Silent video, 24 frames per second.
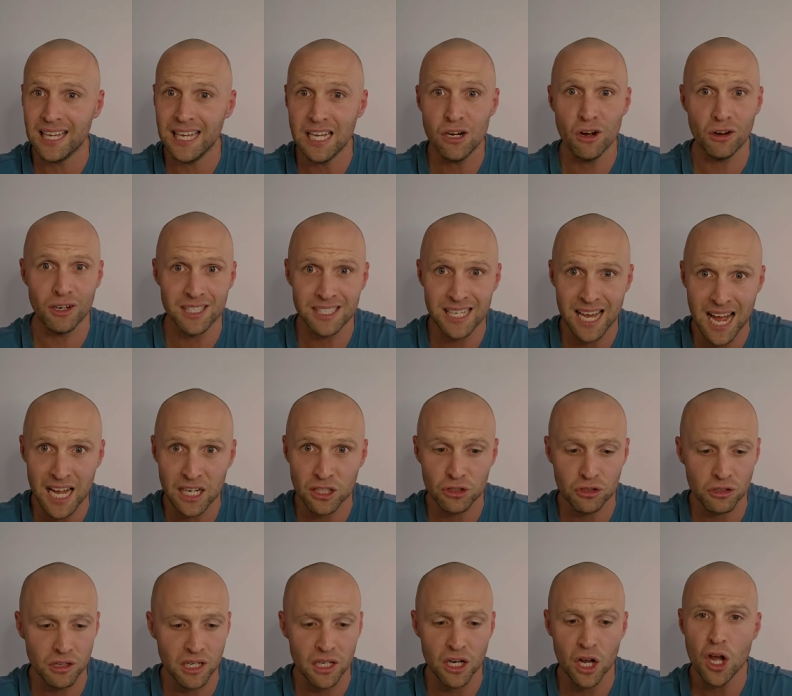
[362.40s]
he got his hat
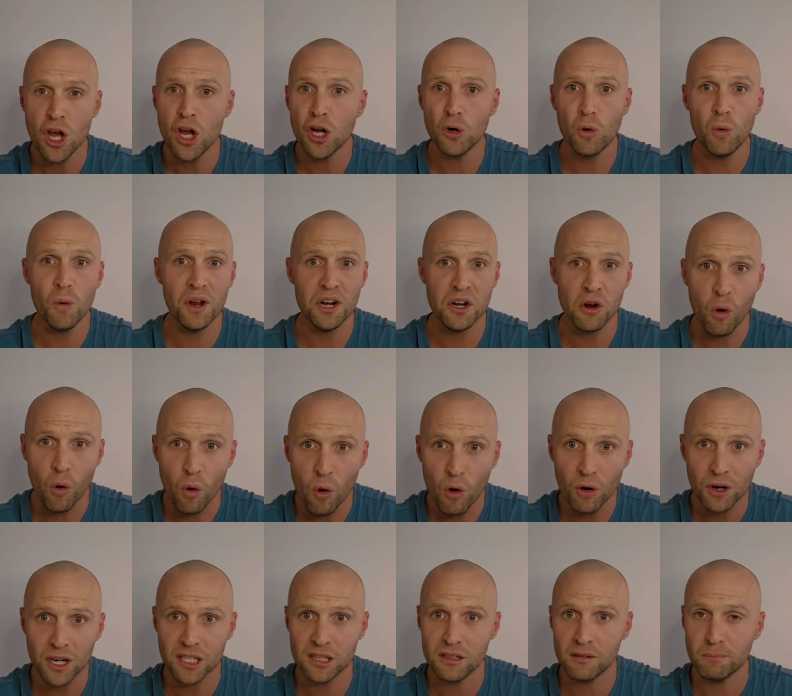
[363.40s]
trick. Quan
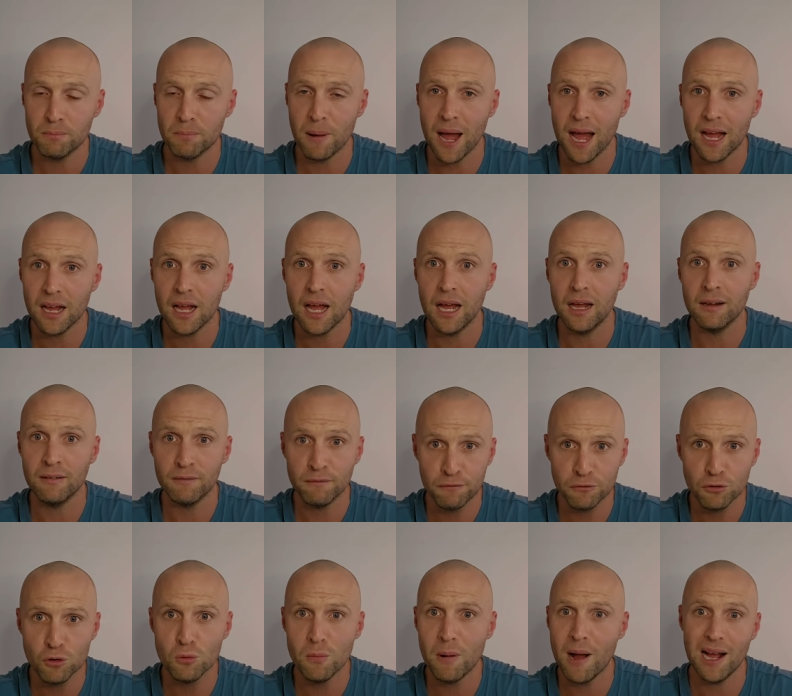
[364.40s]
Horn at back and
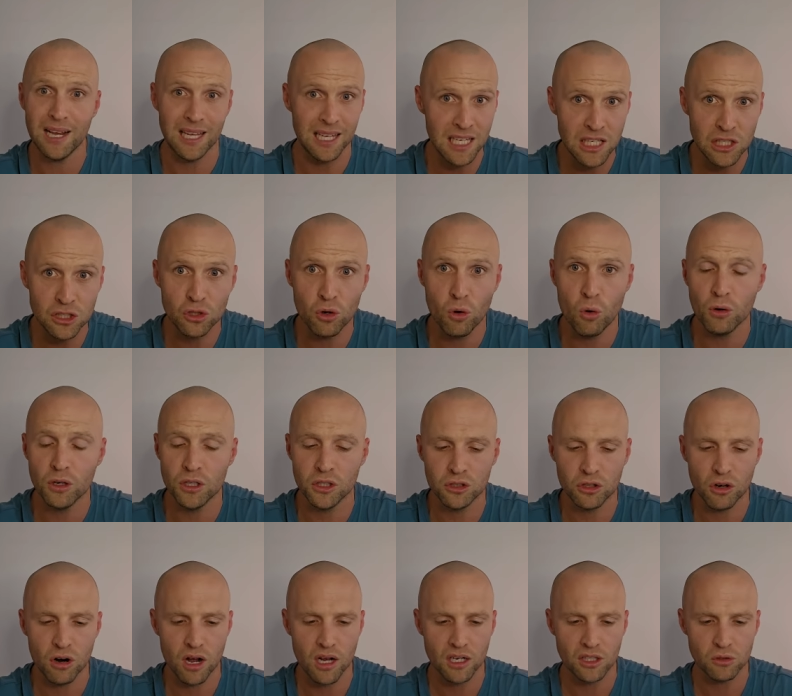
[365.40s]
fullback, he scored a
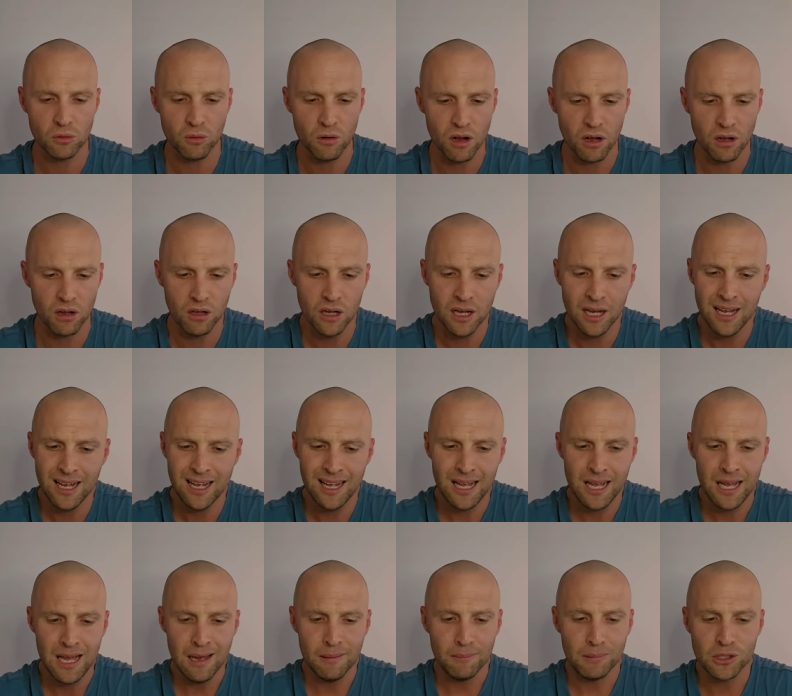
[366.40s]
try as well.
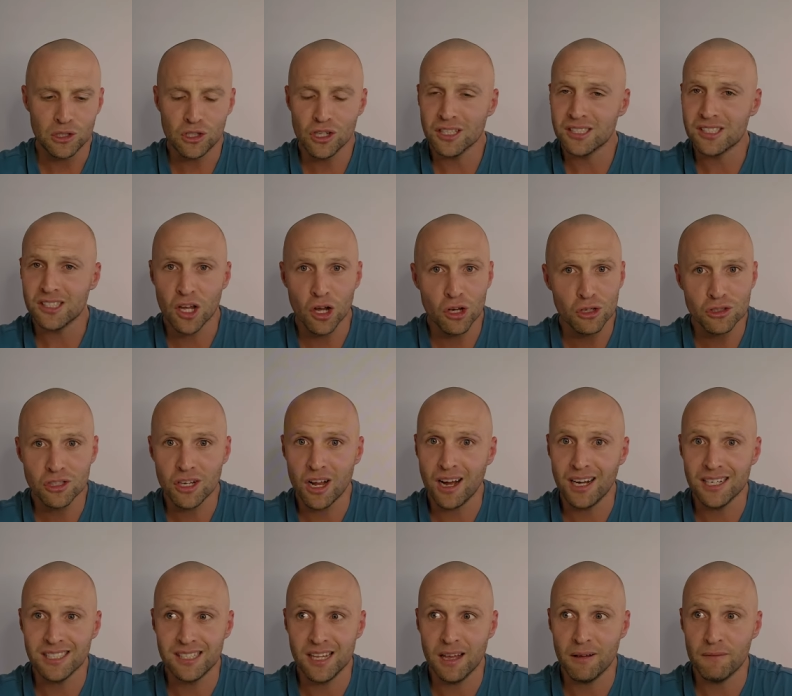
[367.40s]
But just those
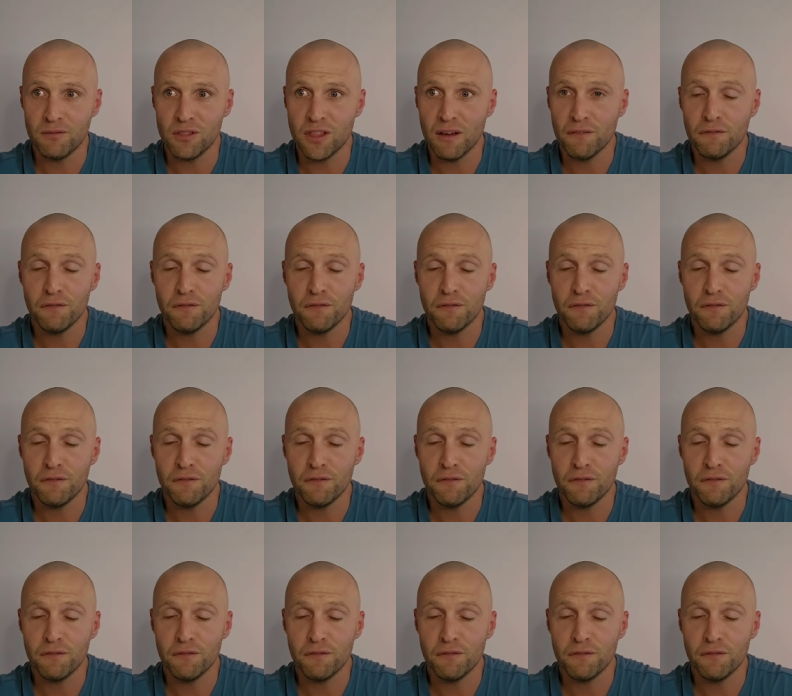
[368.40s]
guys, their